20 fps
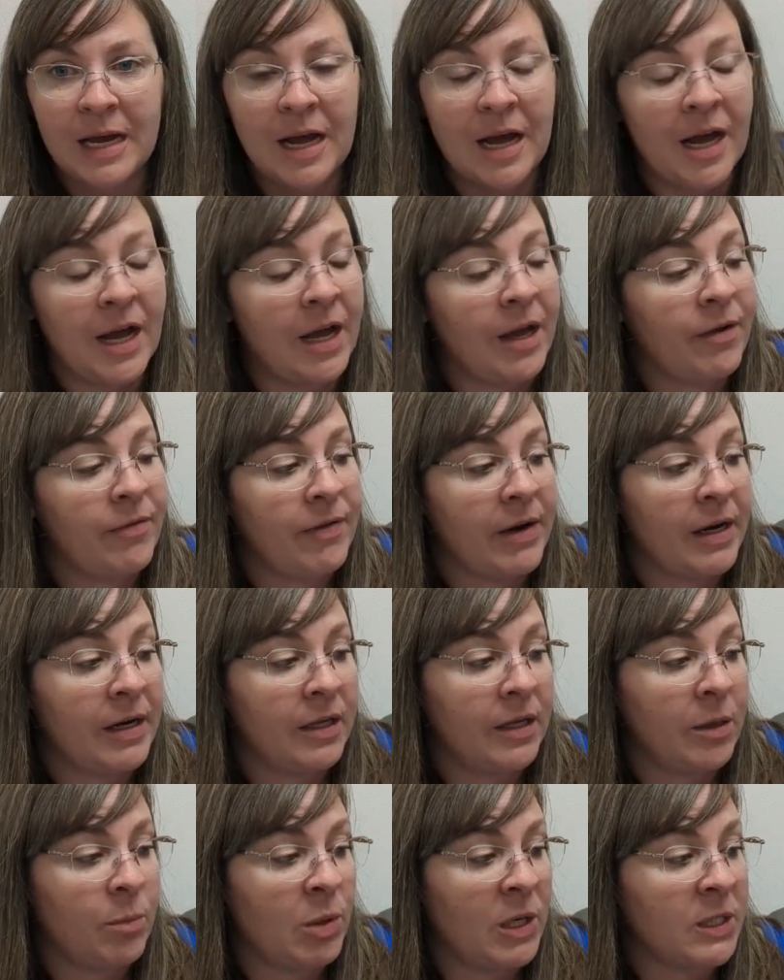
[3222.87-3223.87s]
I
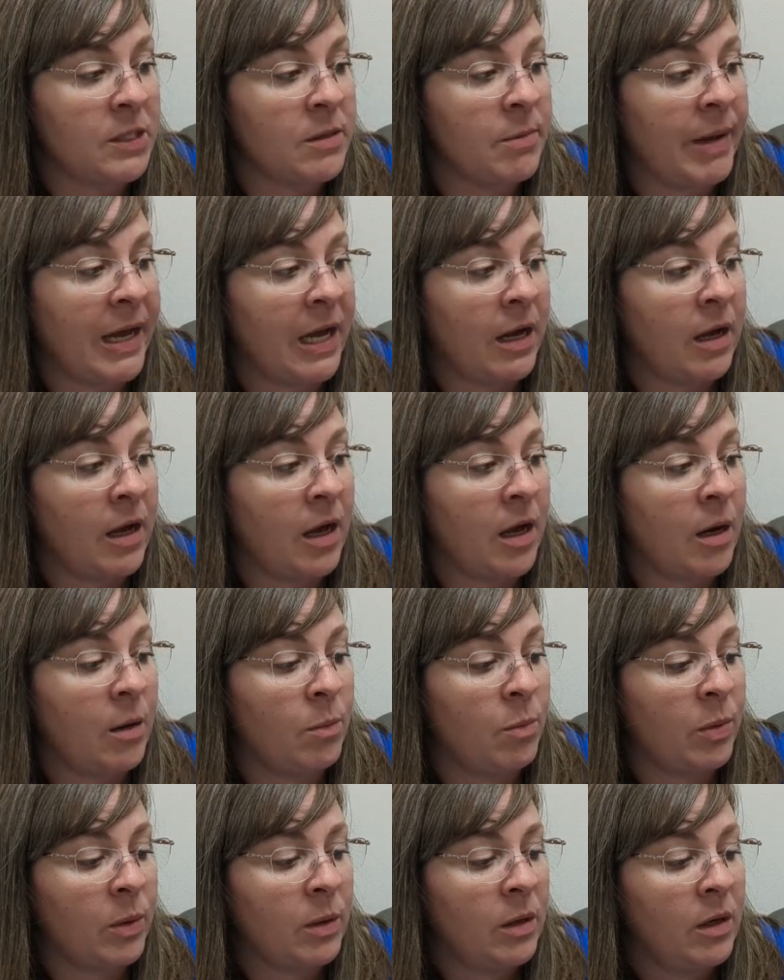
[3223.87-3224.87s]
finally picked it back
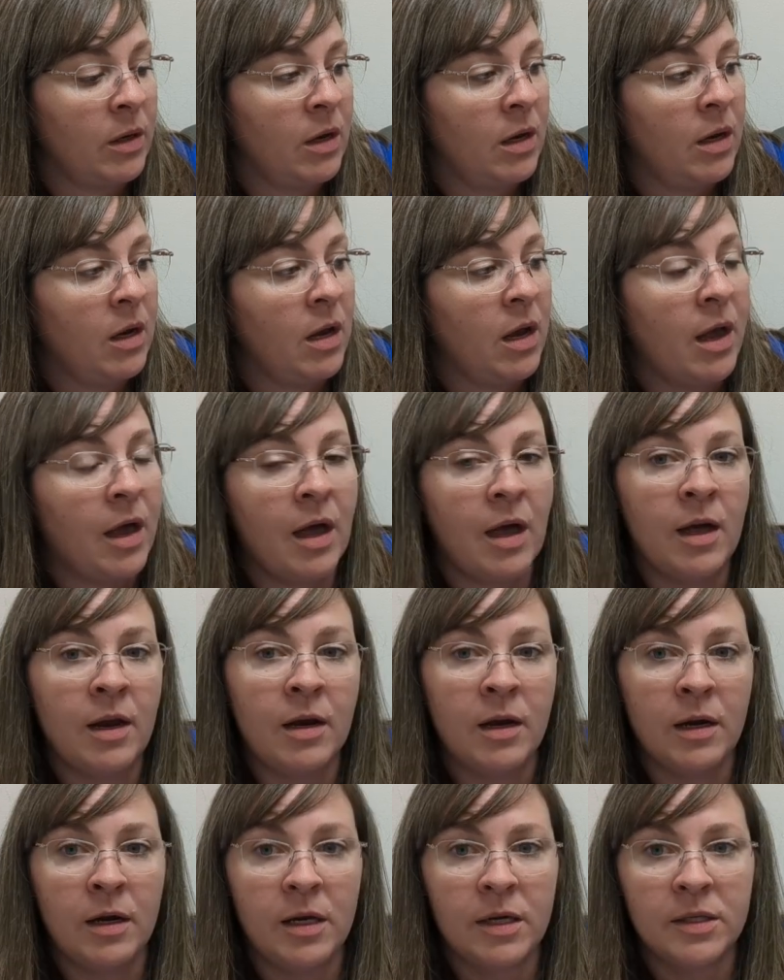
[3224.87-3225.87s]
up
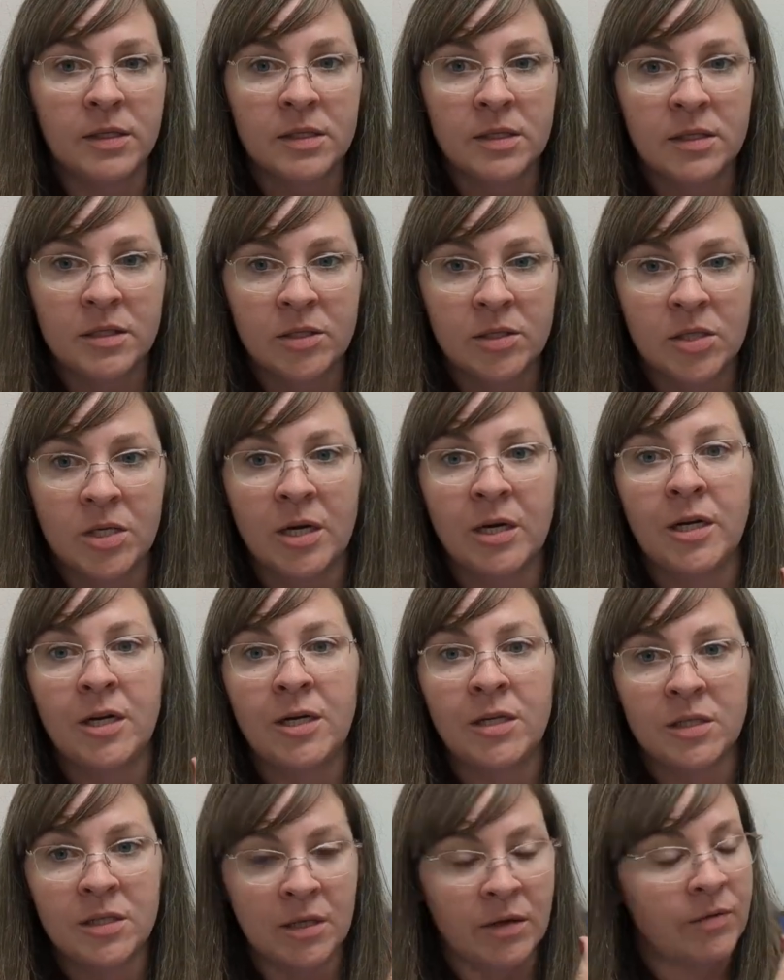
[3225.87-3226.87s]
and it's
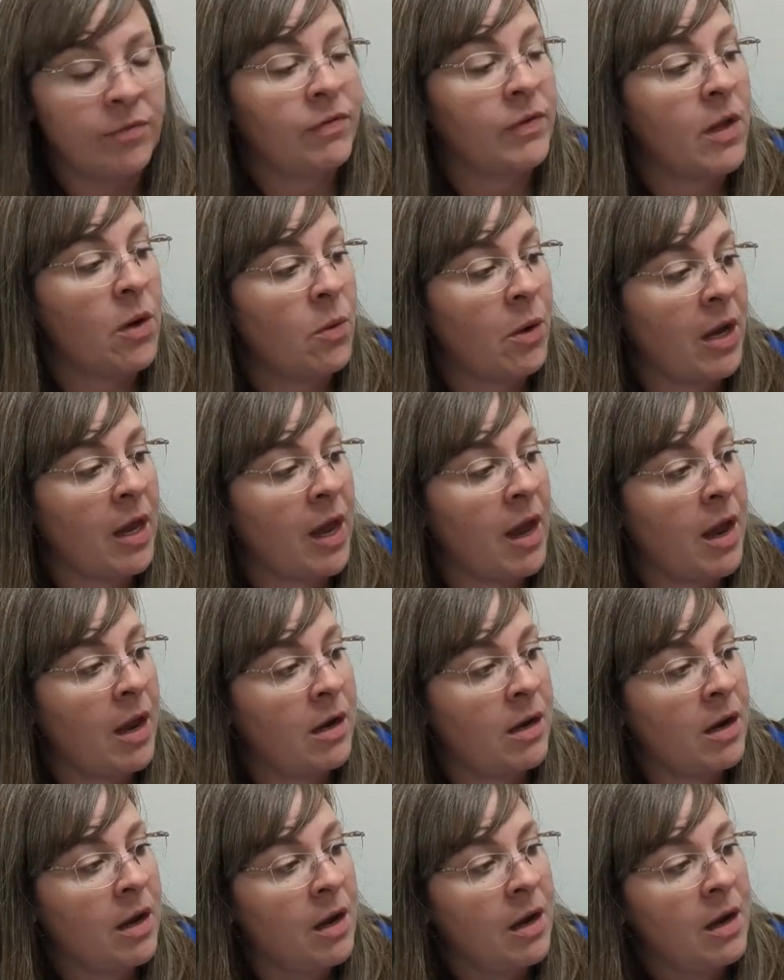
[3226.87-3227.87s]
starting to flow
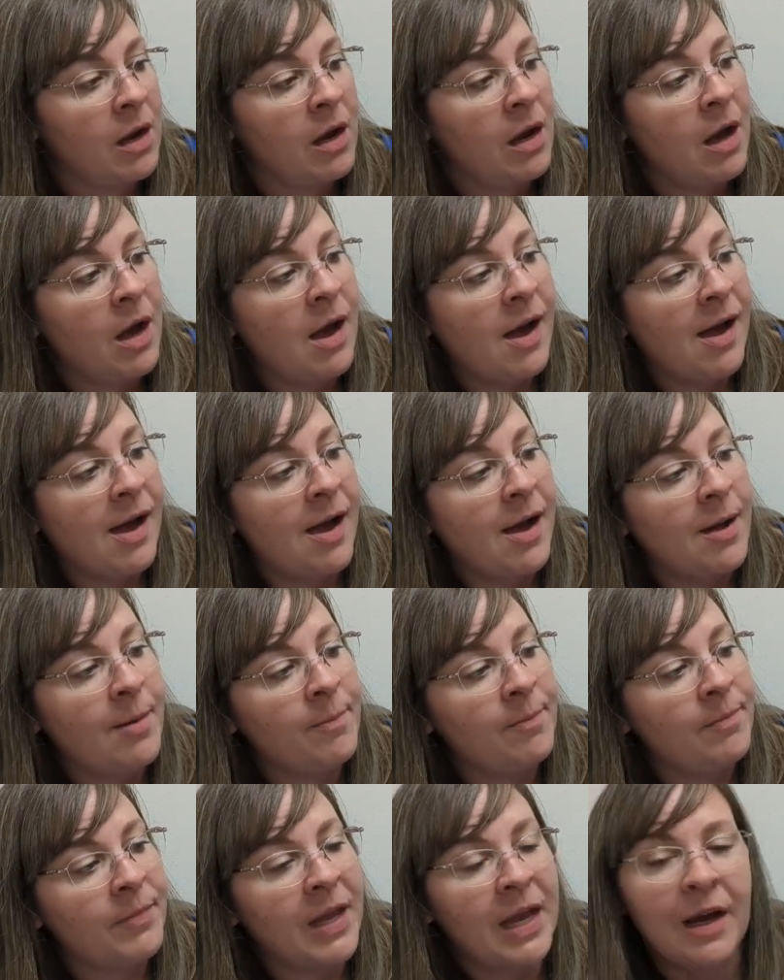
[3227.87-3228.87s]
again.
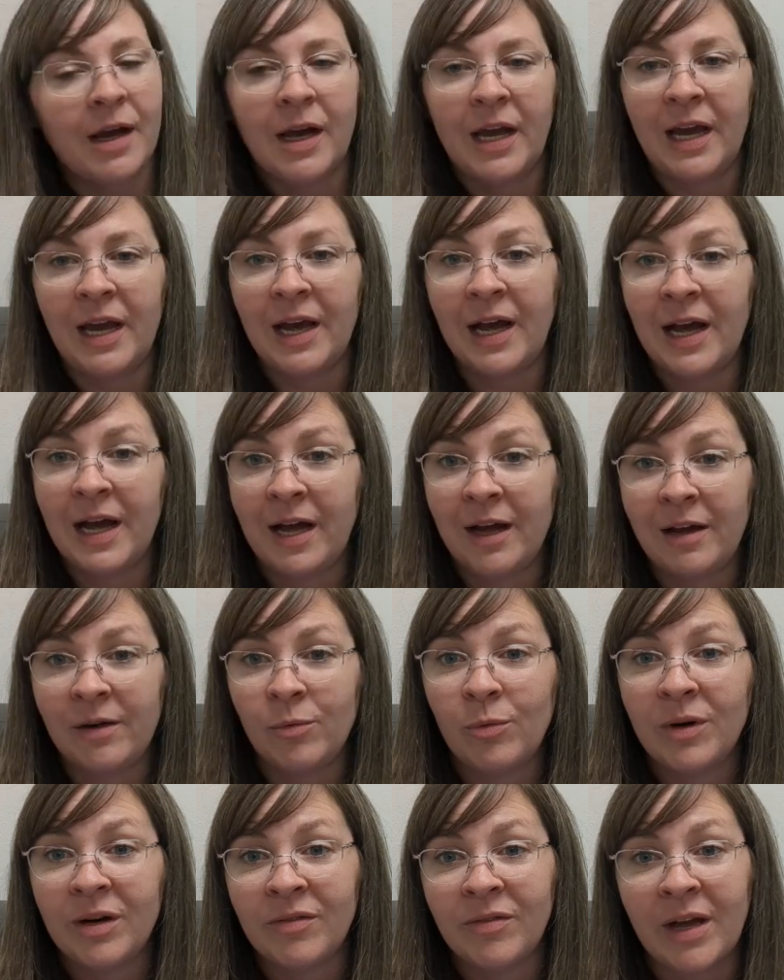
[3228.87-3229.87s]
Um, I
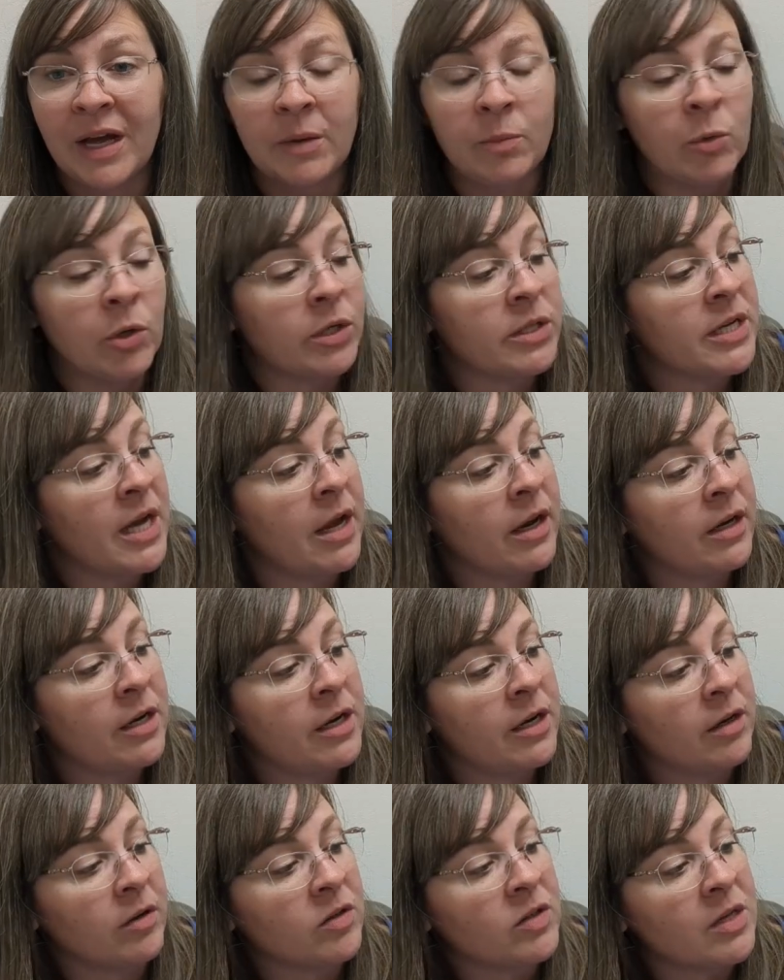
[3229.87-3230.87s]
would have had more done,
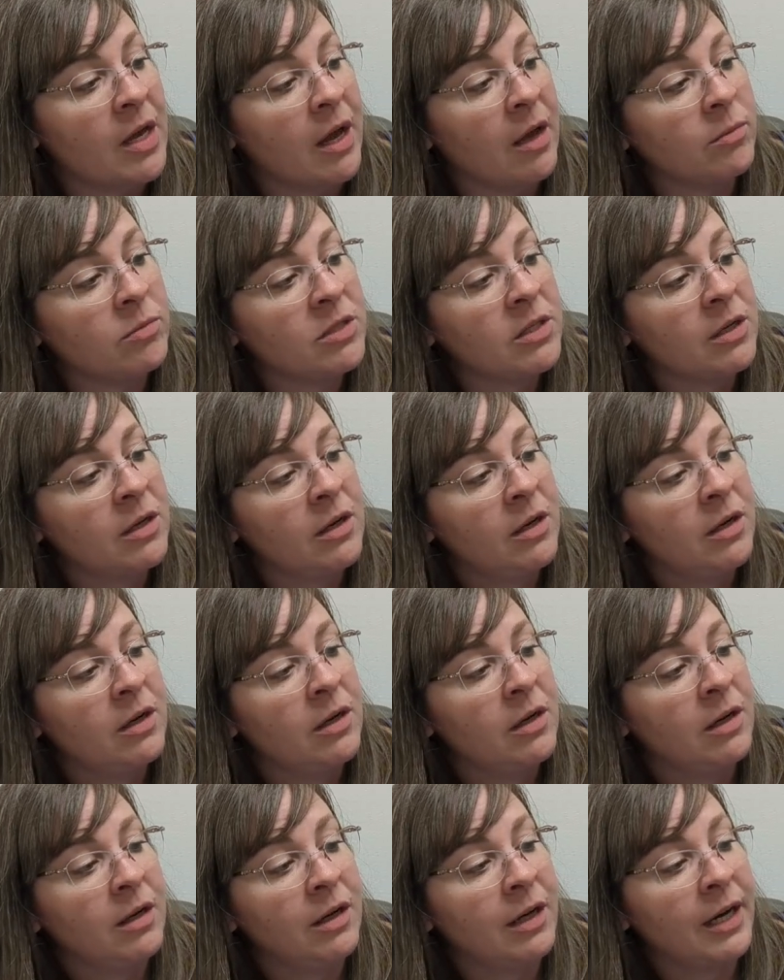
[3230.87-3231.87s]
except
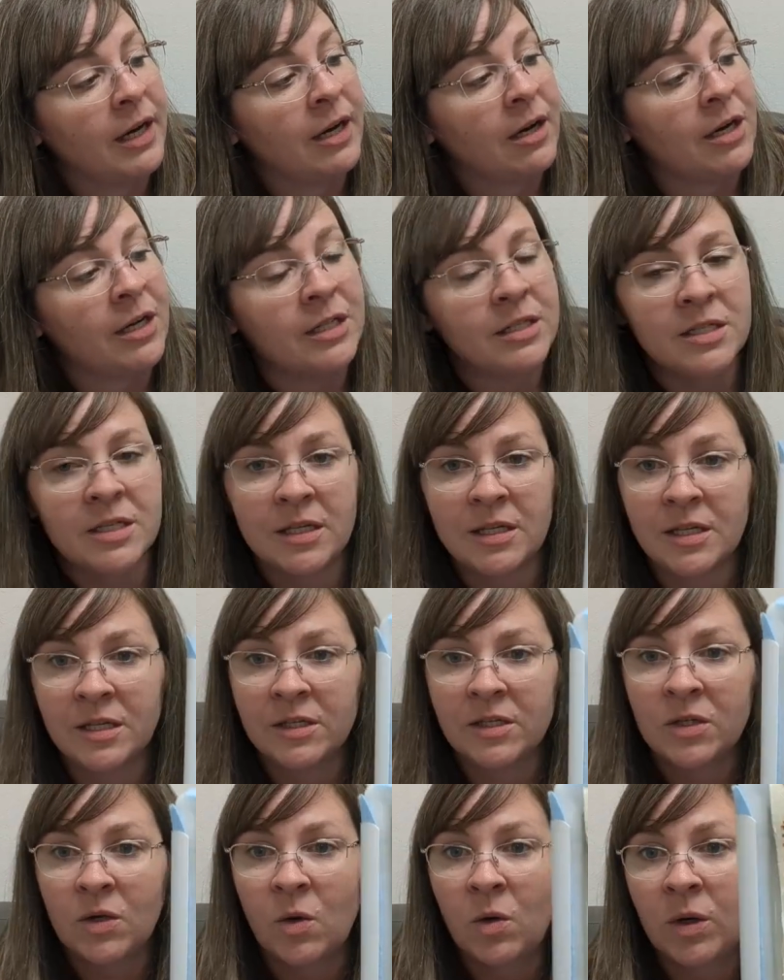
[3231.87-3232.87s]
I got to
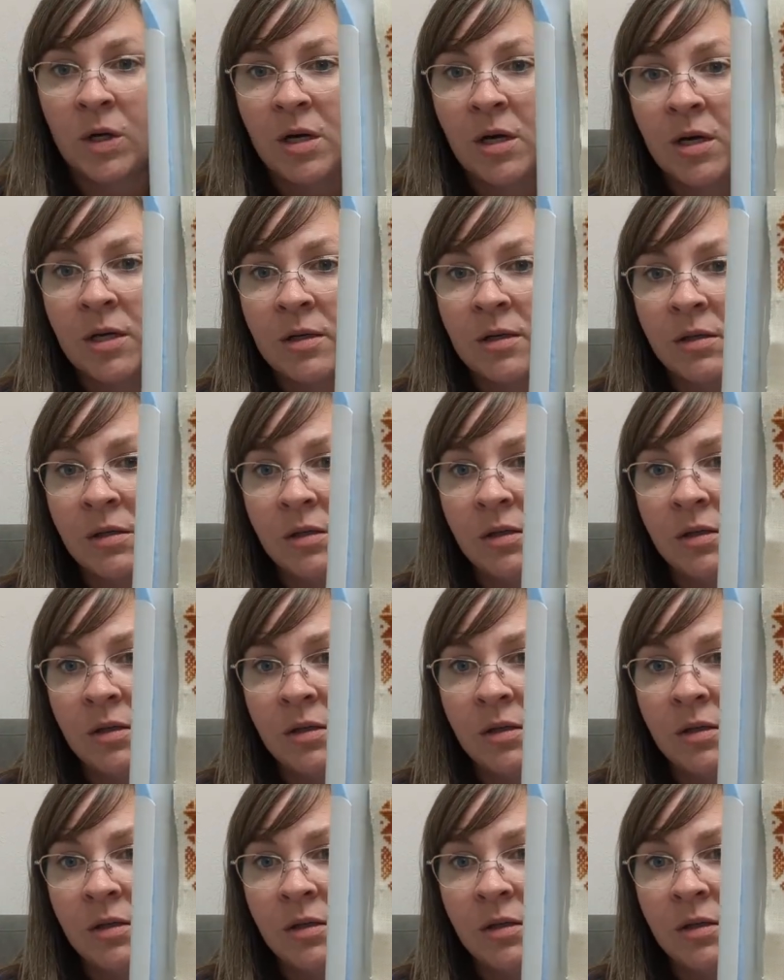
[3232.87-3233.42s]
this corner